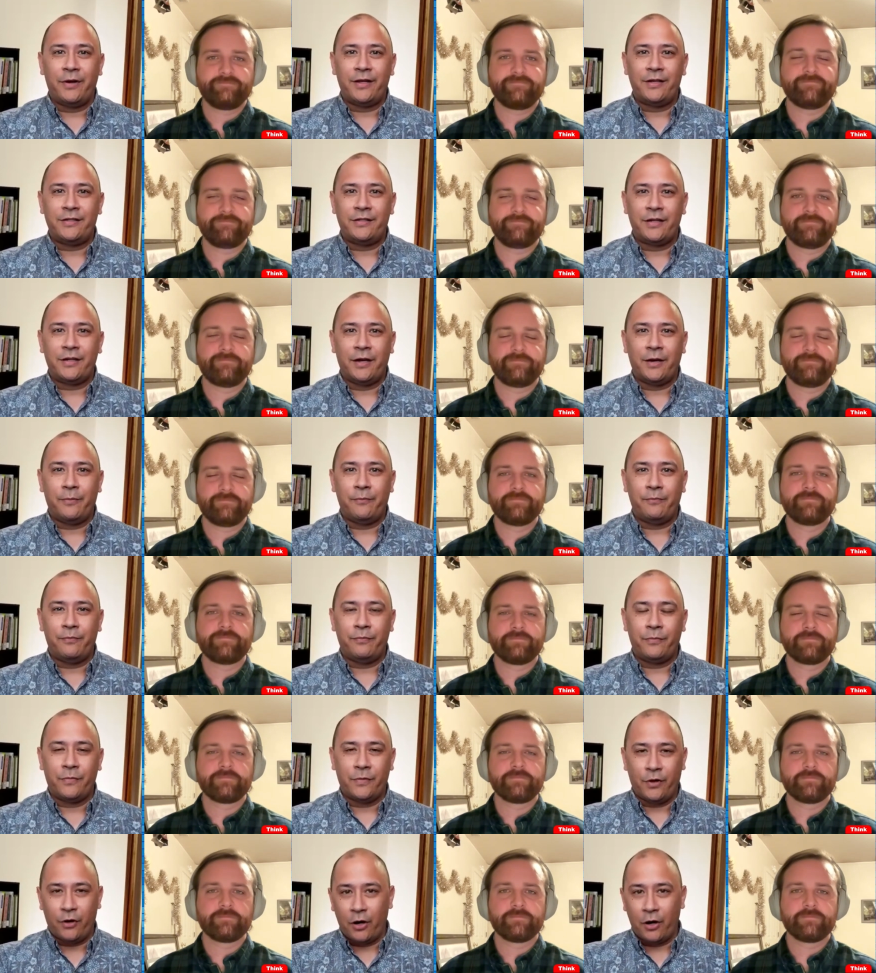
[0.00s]
Speaker 1: but
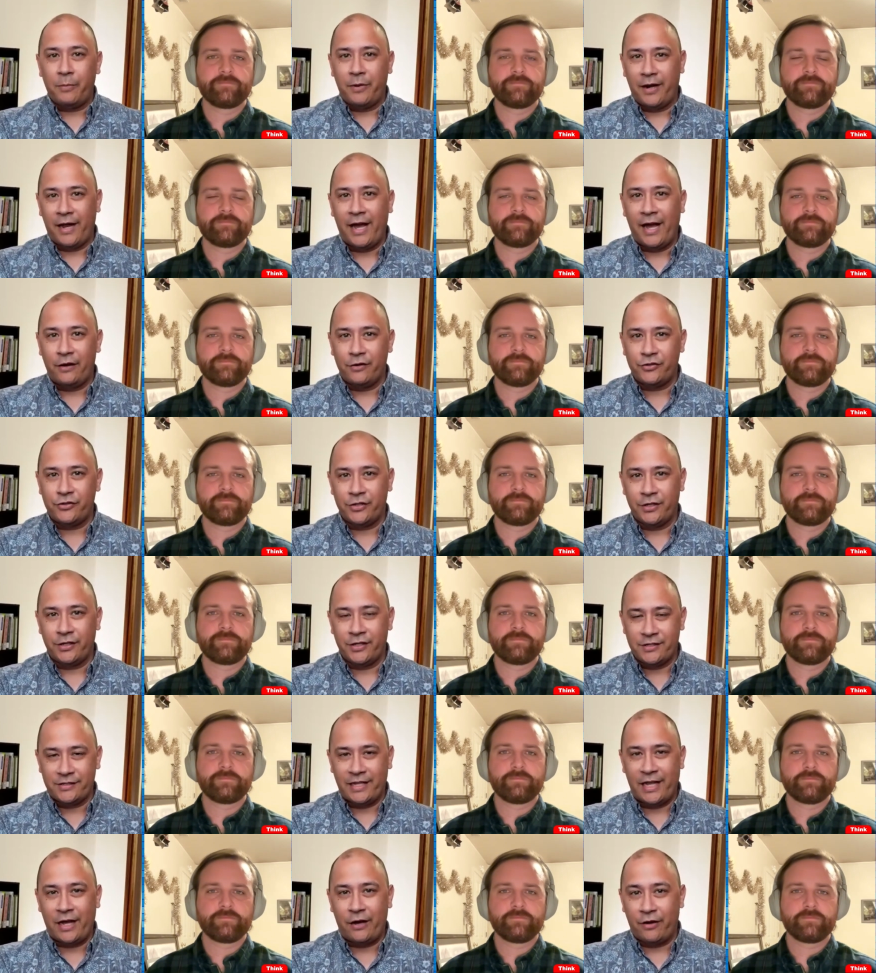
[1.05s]
um, urban
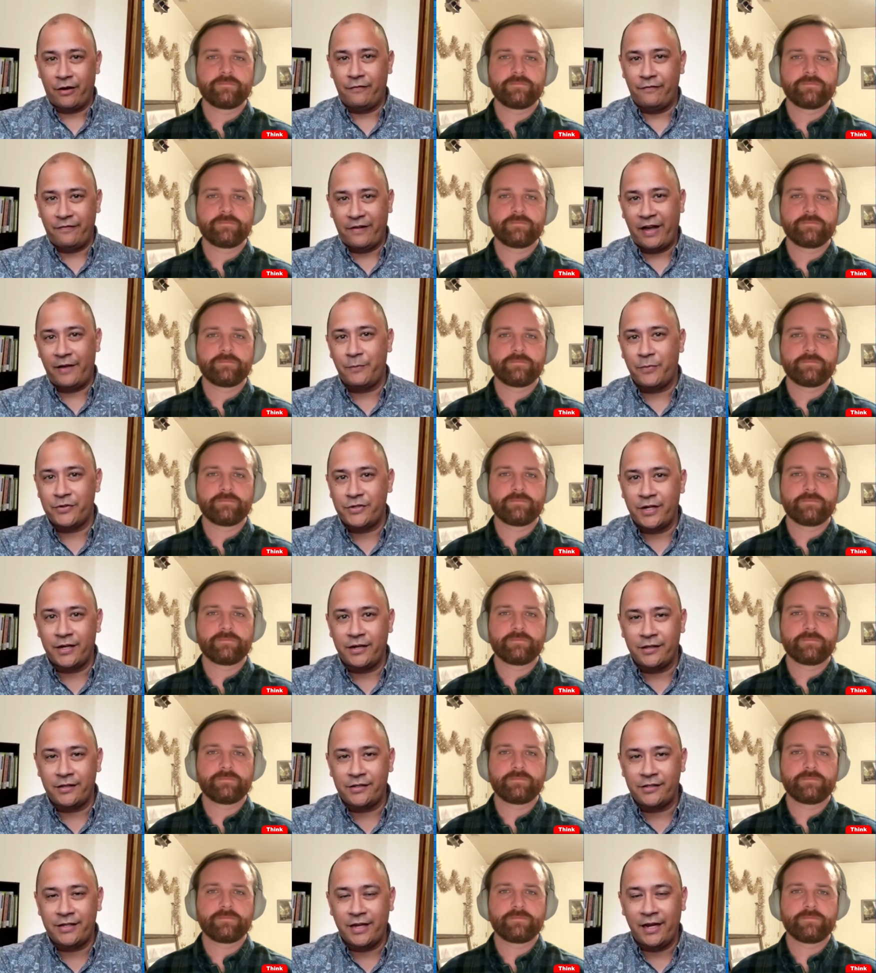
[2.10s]
housing is allowed on five
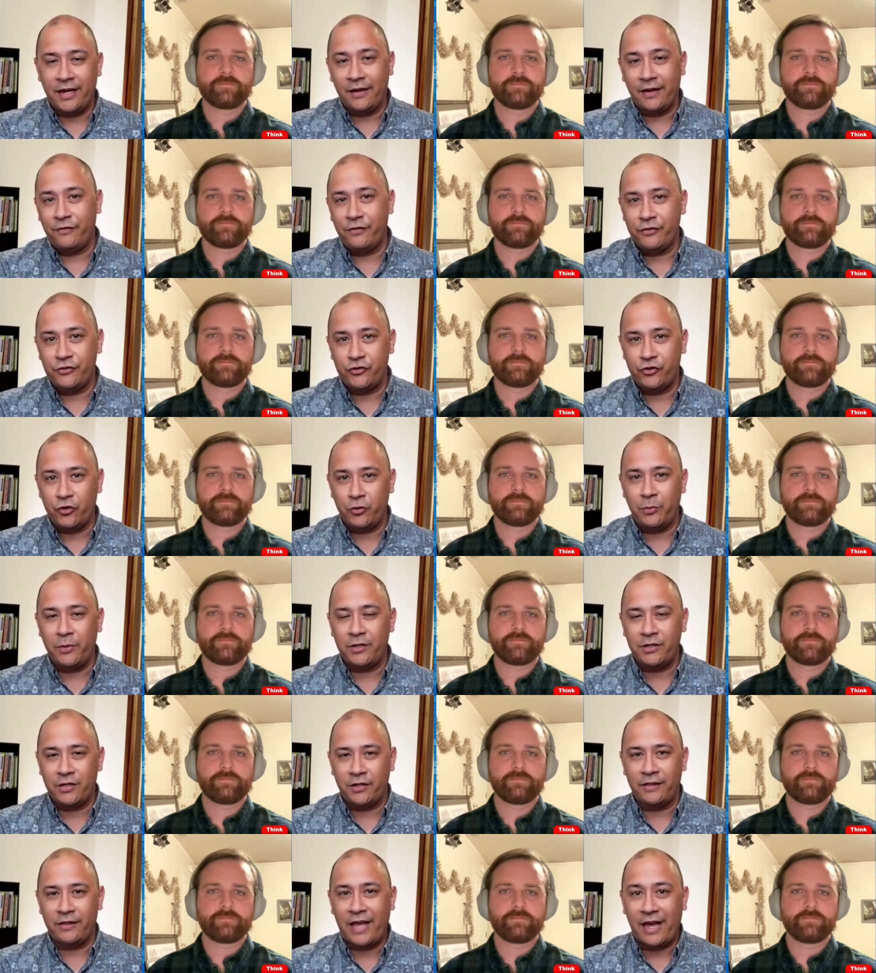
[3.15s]
percent of the state, and if you
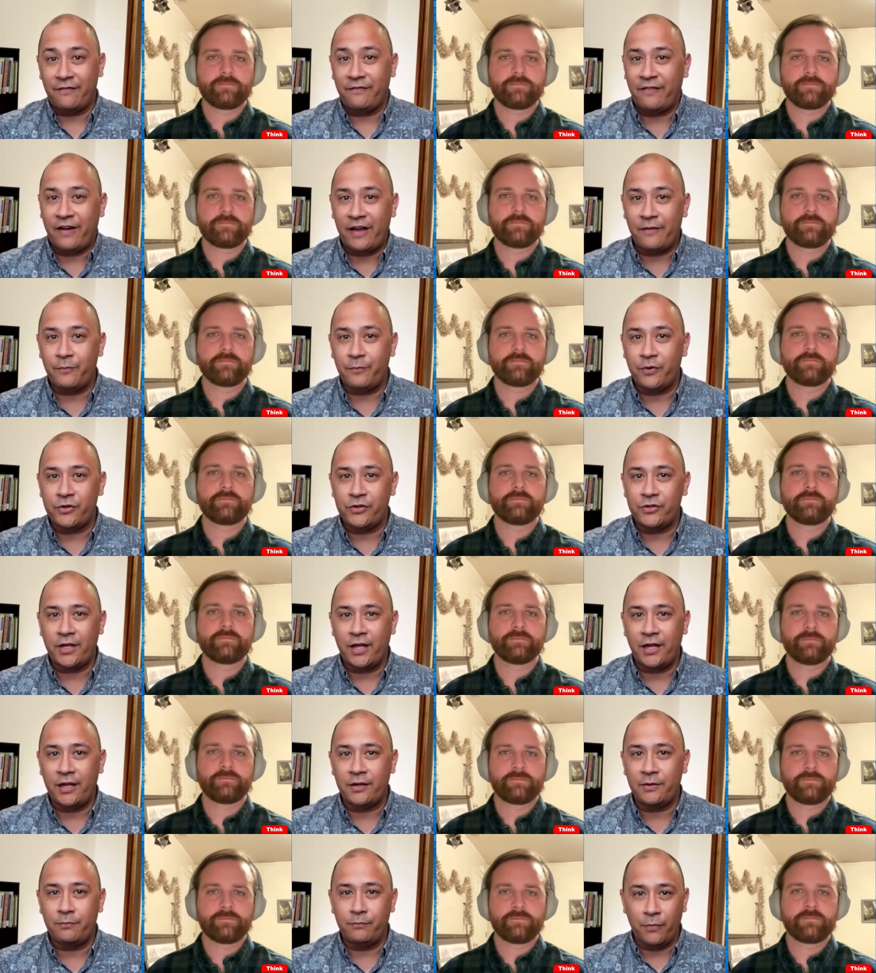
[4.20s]
zoom into that five
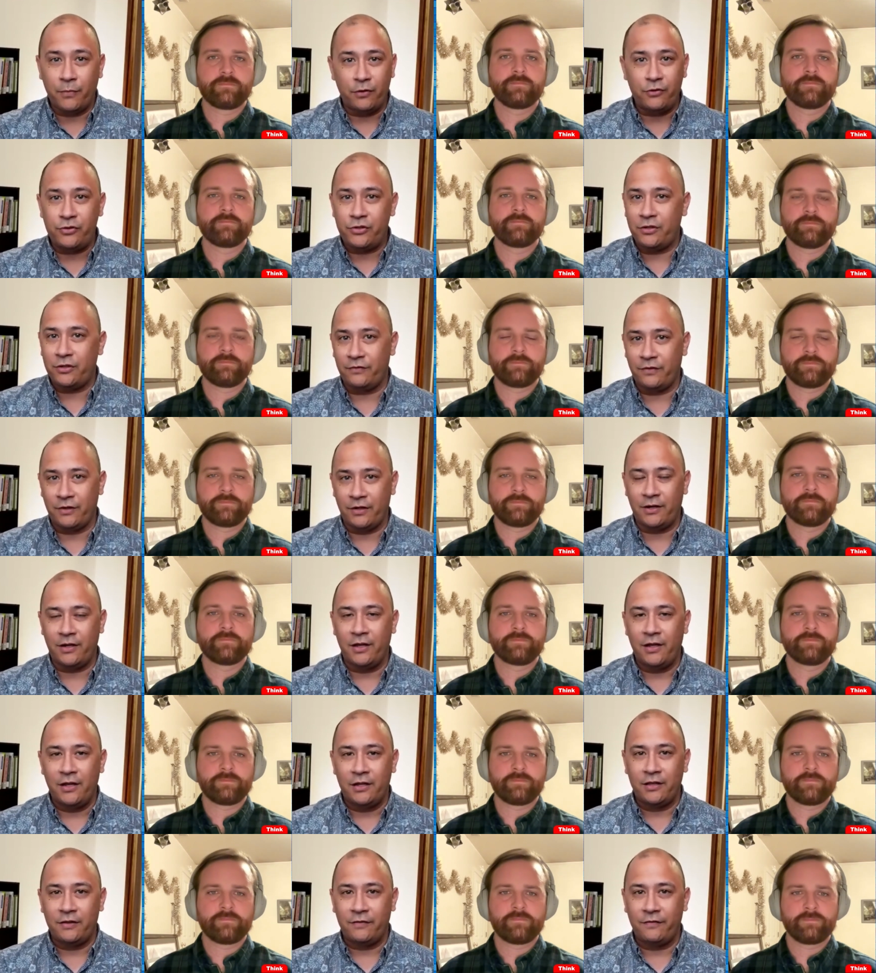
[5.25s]
percent, most of
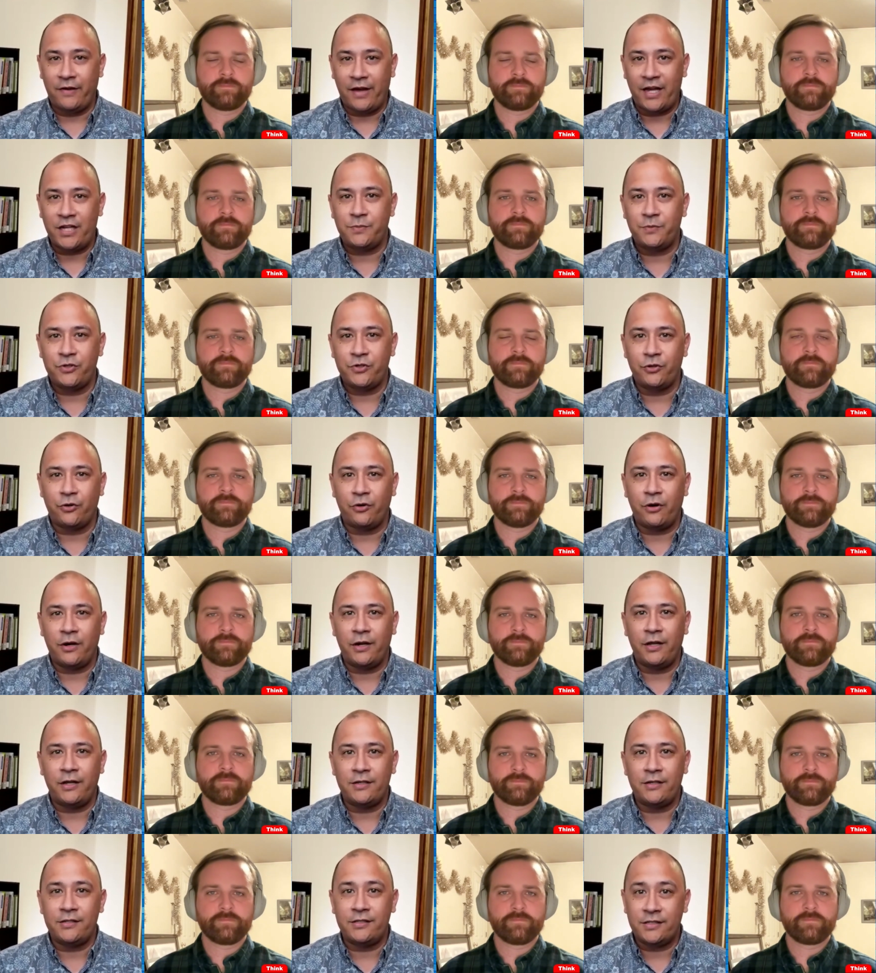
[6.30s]
it, the vast
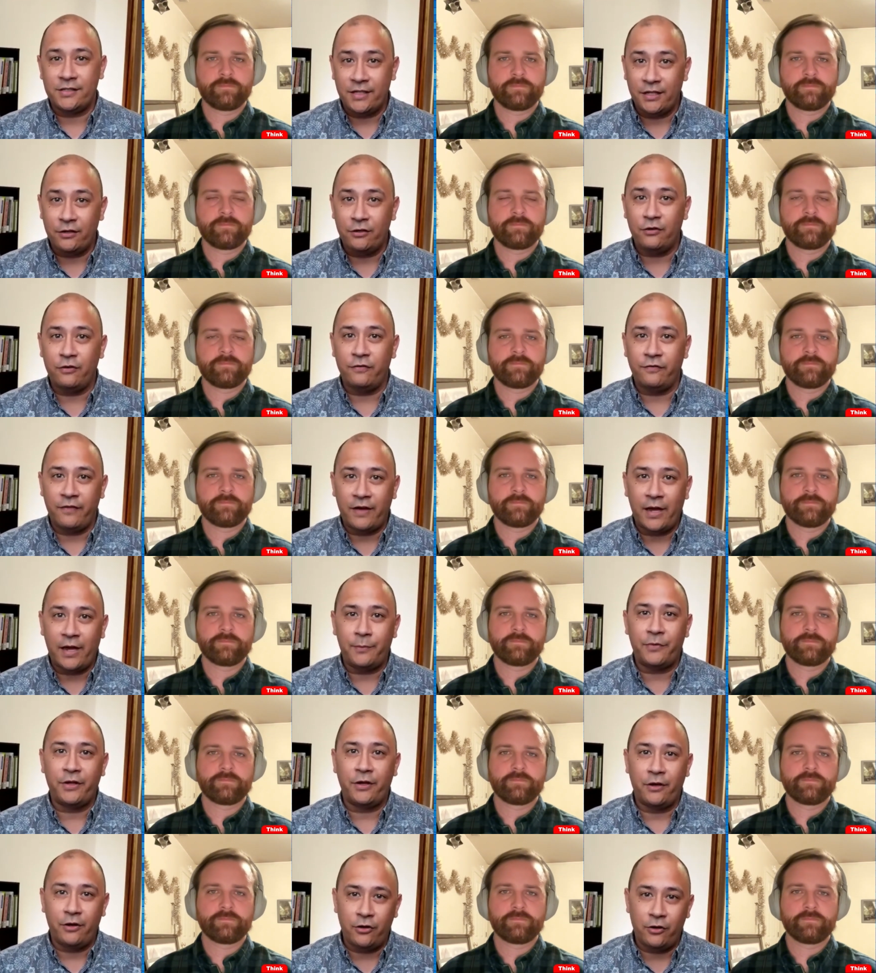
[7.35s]
majority, is single
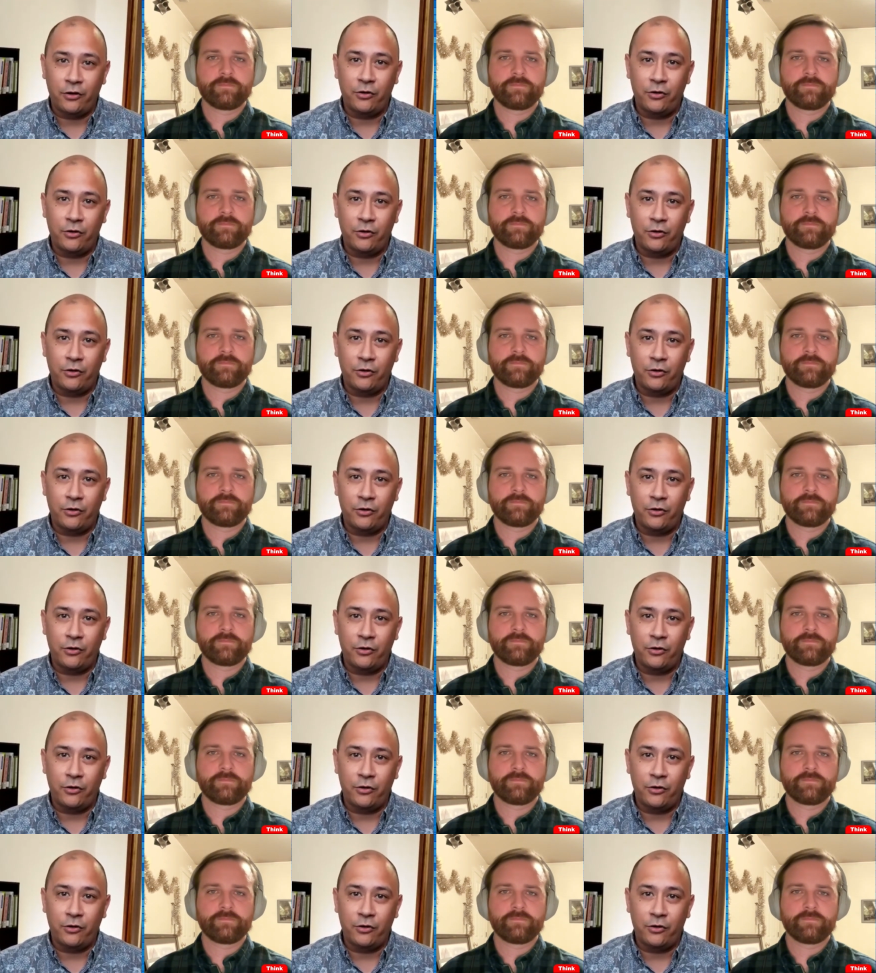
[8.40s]
family